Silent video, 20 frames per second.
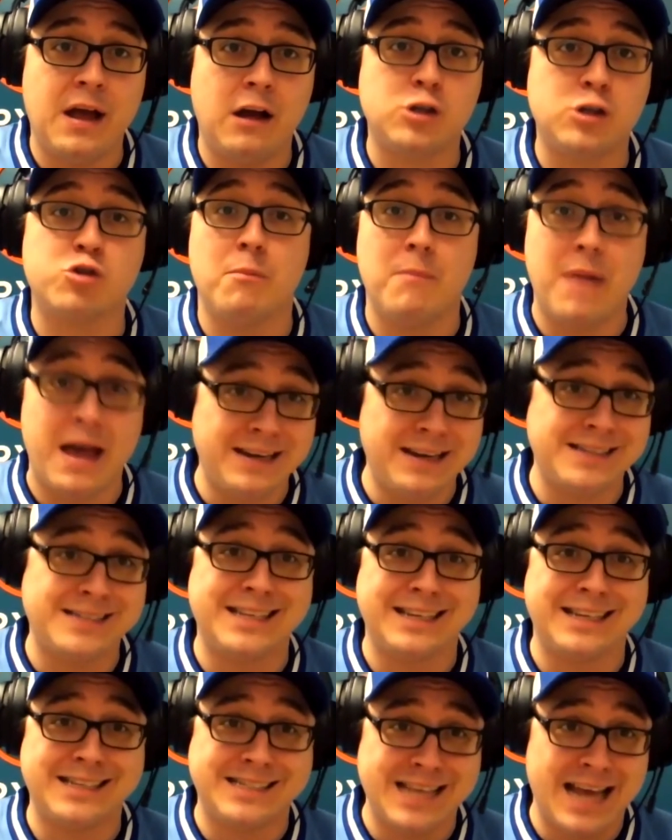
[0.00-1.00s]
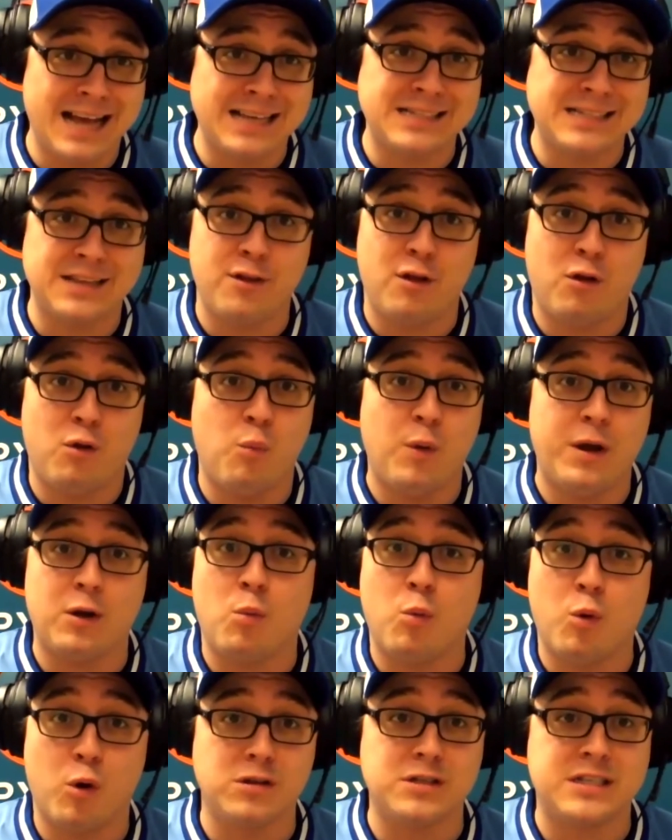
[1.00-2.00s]
a tremendous success and they'll win
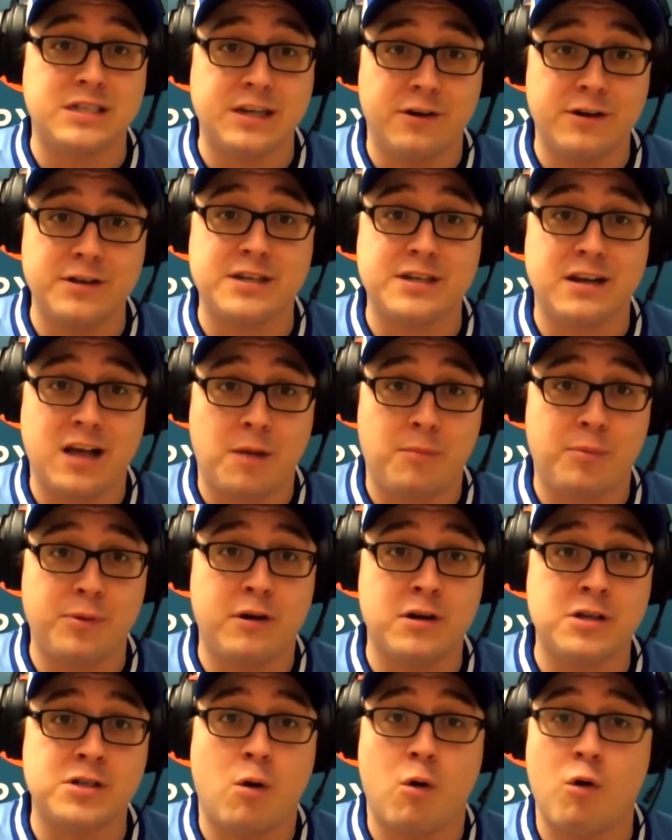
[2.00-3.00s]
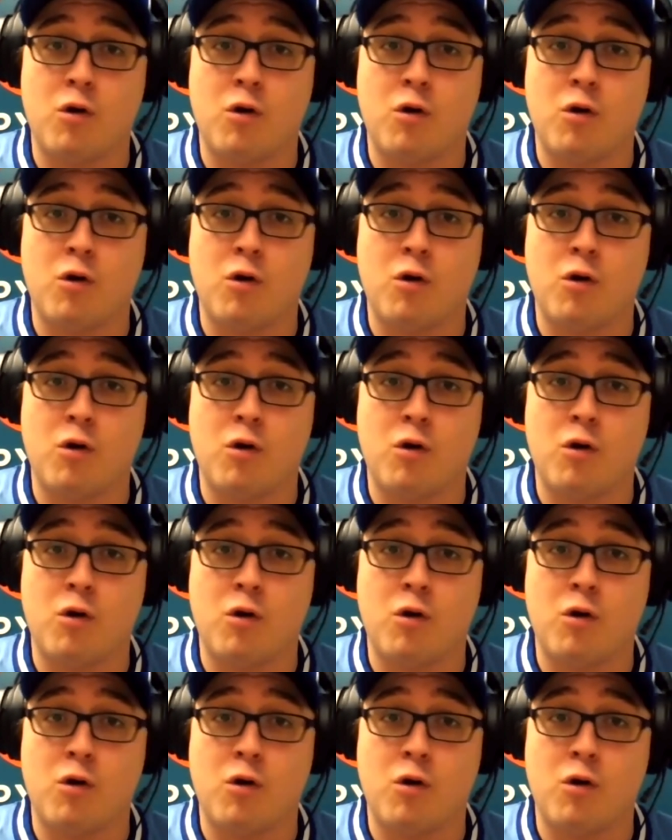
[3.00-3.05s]
a World Series in a couple years,